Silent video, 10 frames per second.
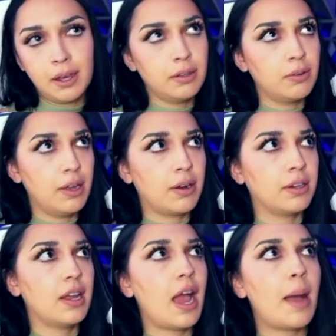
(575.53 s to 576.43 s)
or
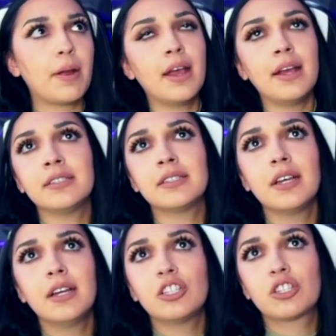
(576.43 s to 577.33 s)
apprehend,
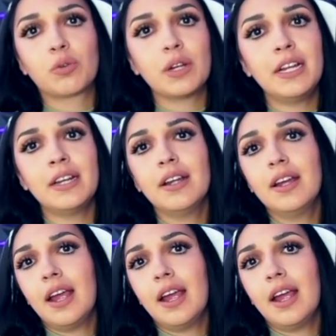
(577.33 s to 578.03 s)
screen,